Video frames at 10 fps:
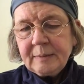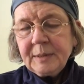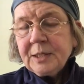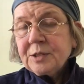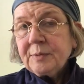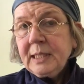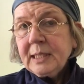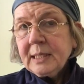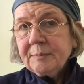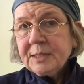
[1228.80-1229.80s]
Because when it
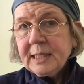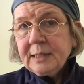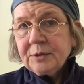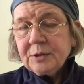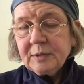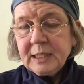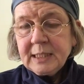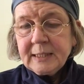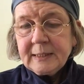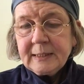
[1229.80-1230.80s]
comes down to
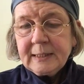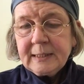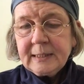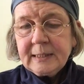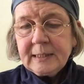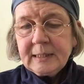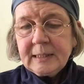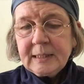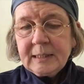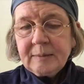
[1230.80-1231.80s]
it,
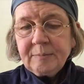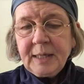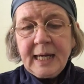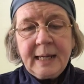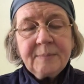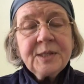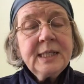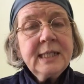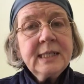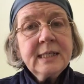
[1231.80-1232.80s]
perhaps
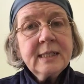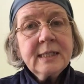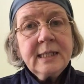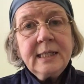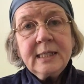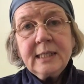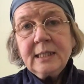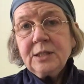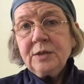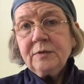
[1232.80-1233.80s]
it isn't as
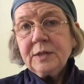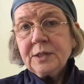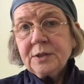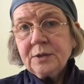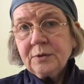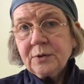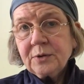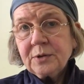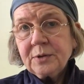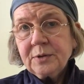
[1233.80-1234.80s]
easy as you first
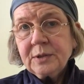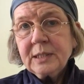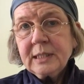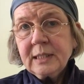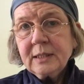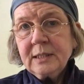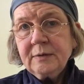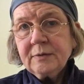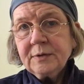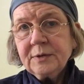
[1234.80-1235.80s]
thought to tell the
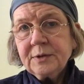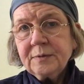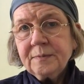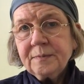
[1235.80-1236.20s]
difference.